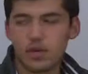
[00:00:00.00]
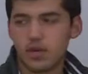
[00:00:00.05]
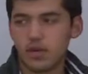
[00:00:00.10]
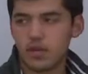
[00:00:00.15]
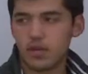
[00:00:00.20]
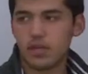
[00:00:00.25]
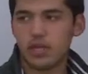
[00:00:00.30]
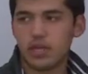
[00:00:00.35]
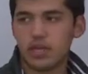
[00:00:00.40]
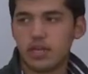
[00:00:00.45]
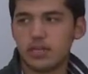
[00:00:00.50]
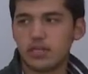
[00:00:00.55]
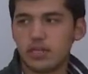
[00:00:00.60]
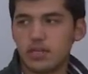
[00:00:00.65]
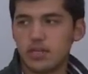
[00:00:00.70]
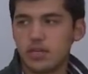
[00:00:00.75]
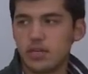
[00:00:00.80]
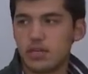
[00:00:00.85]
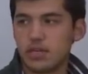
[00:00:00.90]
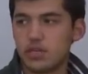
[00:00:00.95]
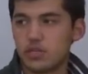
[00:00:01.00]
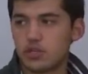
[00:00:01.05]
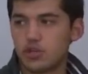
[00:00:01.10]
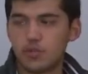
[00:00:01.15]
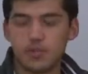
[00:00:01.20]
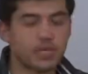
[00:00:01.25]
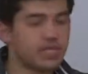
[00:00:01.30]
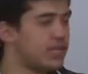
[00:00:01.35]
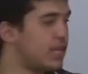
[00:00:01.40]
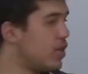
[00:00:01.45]
Like it should
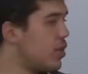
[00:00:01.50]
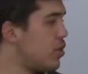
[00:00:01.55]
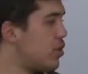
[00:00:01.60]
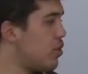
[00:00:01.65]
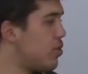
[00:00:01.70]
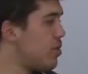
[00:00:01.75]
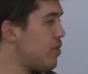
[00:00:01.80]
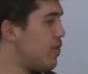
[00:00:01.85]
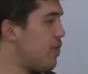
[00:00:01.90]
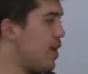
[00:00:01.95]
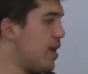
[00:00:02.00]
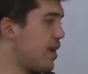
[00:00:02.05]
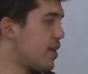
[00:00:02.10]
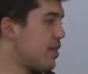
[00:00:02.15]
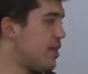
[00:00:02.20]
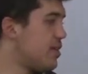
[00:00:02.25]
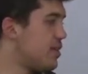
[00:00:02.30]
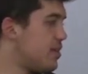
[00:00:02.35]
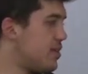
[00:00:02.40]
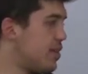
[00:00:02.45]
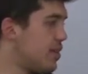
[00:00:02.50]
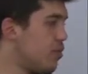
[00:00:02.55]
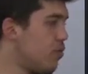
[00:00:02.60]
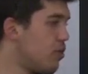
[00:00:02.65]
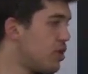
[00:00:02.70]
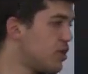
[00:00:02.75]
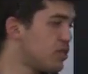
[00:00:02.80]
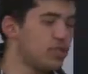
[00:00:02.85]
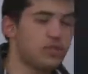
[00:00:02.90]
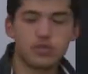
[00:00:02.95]
be telling you the fact that
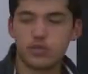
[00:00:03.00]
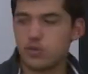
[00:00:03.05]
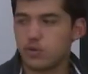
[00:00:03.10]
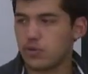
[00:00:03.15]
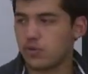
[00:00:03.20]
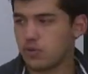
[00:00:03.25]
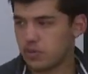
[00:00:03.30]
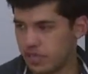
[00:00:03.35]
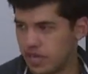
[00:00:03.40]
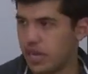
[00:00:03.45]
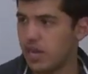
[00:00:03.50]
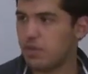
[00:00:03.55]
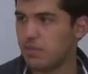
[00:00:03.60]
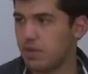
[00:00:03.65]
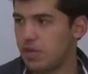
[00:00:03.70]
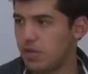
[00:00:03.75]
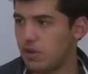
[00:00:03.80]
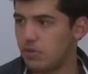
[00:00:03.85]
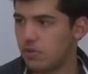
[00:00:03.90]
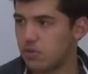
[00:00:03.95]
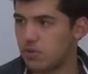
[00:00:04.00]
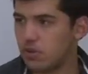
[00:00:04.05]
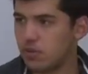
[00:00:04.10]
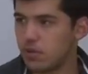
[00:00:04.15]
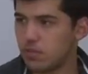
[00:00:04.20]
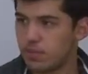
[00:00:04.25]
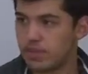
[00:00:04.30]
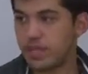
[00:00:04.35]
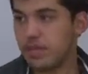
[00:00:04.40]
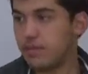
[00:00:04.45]
T1 and T2 can be equal,
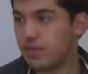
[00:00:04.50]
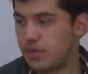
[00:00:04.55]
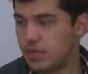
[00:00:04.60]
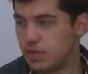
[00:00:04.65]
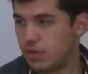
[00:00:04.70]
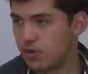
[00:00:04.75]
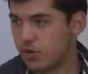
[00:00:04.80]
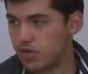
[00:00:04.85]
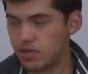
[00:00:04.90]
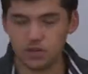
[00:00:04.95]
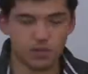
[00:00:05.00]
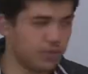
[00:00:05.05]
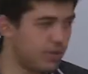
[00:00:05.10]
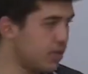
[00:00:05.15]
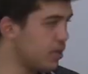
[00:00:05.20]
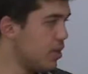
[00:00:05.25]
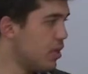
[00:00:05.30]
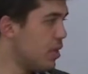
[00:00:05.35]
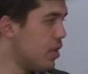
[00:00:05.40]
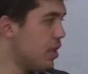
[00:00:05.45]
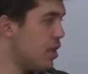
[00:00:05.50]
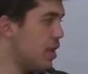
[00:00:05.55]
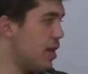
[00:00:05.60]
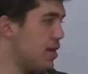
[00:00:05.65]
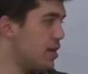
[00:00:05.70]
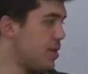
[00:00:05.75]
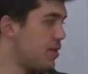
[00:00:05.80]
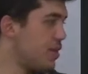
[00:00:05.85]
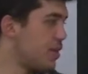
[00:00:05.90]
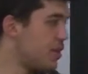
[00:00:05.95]
but they don't need to be. And
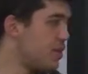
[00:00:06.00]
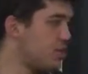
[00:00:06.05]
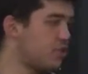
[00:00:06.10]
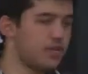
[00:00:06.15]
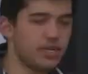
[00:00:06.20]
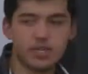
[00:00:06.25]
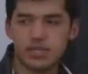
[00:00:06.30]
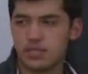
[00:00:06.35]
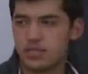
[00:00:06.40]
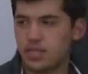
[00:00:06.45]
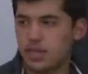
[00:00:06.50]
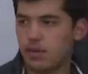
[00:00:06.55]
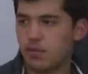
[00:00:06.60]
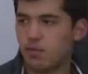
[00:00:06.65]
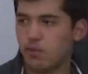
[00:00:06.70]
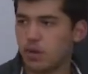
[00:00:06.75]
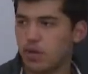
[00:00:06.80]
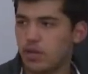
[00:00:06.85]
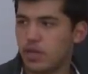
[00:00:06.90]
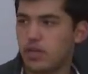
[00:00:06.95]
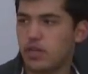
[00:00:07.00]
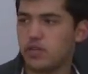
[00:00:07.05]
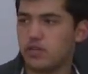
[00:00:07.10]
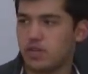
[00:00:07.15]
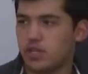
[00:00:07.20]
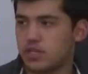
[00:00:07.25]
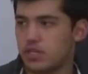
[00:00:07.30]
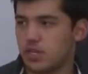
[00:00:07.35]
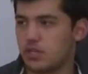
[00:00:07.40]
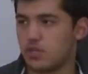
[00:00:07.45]
that the constraint set 1 and
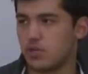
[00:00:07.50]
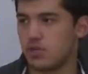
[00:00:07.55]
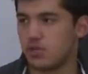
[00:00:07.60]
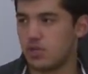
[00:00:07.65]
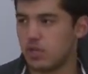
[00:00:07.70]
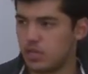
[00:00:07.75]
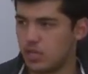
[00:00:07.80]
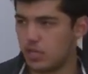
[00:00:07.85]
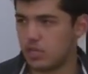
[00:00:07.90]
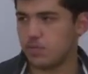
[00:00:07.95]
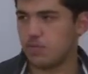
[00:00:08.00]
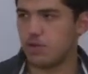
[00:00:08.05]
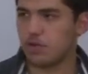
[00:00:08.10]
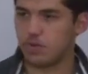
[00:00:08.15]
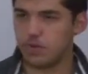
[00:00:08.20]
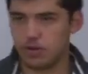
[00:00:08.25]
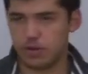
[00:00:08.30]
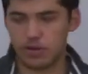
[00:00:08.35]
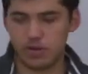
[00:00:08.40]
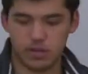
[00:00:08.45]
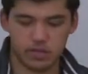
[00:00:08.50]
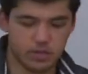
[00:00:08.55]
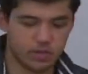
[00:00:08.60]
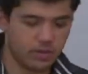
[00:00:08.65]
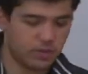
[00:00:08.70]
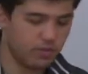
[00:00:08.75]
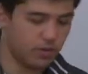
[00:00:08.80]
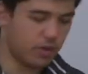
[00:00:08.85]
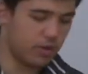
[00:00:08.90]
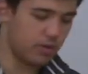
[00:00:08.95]
constraint set 2 need to be equal. They don't need to be.
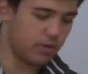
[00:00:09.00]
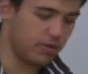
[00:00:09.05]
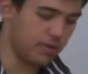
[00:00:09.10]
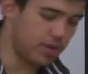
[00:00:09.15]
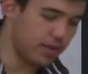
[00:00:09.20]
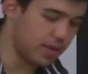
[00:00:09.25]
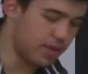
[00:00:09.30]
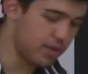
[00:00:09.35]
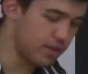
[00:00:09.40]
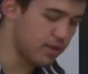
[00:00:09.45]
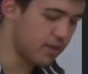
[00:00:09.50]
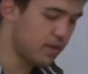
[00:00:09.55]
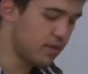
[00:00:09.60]
We don't know that yet.